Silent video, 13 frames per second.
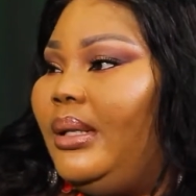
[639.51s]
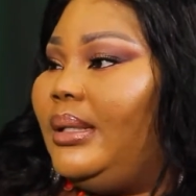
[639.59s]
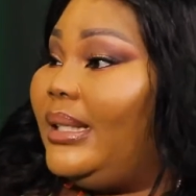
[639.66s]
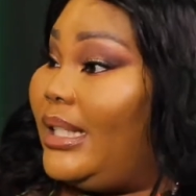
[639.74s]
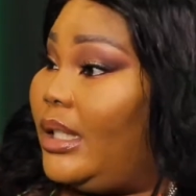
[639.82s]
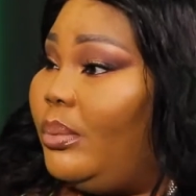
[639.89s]

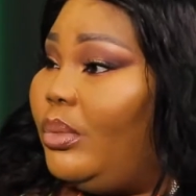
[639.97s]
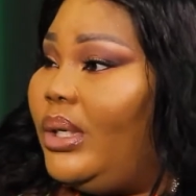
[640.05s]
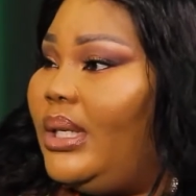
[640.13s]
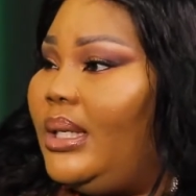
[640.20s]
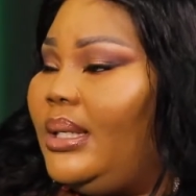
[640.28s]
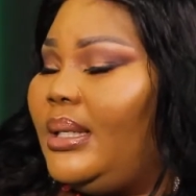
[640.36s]

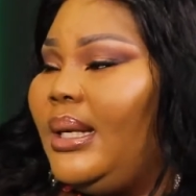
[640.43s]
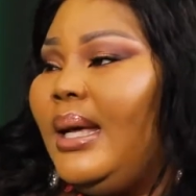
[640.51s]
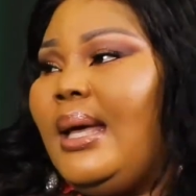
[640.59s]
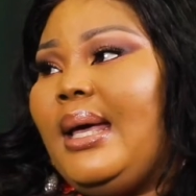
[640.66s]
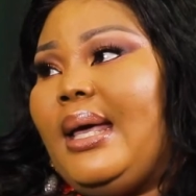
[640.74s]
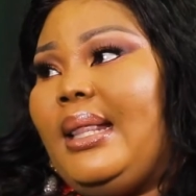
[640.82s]
testimonies,
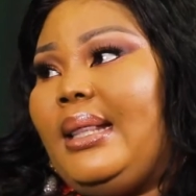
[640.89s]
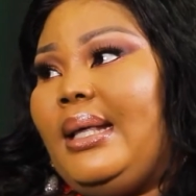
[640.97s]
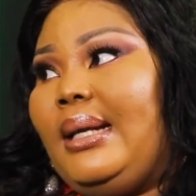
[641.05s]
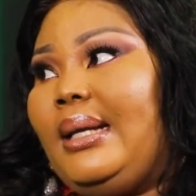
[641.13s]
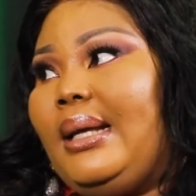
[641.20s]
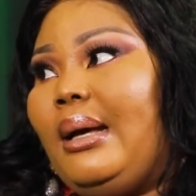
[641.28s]
and
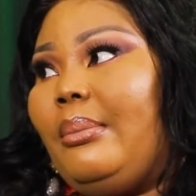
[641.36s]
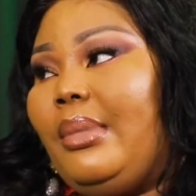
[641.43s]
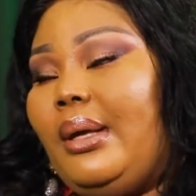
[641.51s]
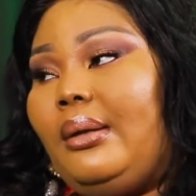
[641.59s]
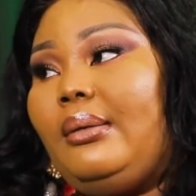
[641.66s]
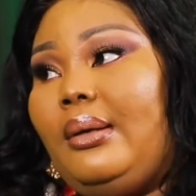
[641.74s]
then,
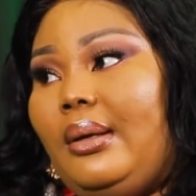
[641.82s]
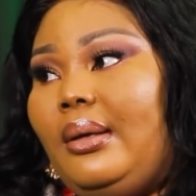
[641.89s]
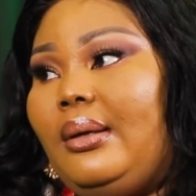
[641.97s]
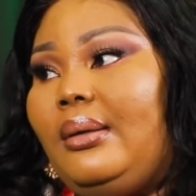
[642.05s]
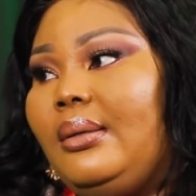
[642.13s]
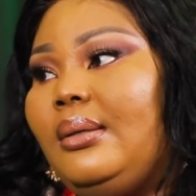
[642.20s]

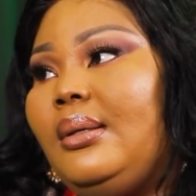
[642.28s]
hey,